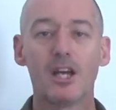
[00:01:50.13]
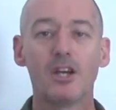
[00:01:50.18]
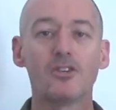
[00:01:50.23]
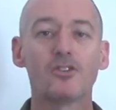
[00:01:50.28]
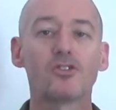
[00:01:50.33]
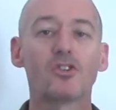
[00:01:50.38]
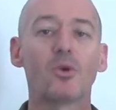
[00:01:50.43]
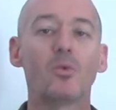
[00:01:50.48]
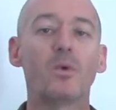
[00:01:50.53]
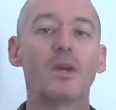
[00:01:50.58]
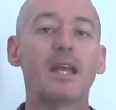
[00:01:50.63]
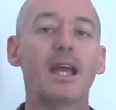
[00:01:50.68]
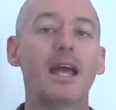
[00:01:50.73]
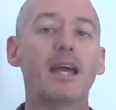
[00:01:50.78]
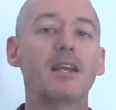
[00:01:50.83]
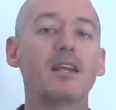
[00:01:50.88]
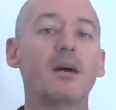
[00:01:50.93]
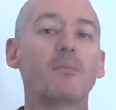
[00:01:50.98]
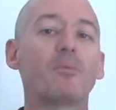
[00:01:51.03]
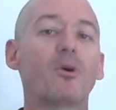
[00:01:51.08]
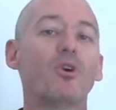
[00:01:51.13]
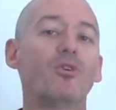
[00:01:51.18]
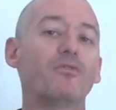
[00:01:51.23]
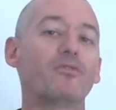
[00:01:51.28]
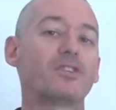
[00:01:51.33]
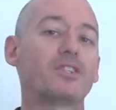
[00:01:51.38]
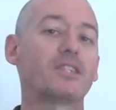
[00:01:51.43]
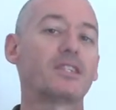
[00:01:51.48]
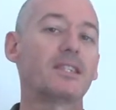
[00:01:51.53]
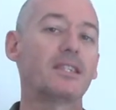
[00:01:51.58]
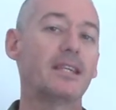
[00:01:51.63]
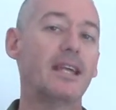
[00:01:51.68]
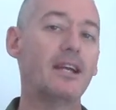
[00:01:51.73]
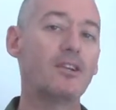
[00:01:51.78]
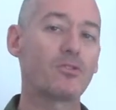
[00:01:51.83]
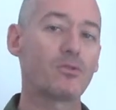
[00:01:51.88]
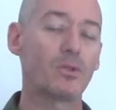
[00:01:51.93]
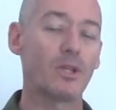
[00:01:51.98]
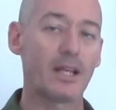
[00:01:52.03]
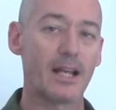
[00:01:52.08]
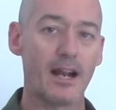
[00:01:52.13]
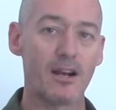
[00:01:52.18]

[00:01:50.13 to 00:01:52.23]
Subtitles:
so we end up overscheduling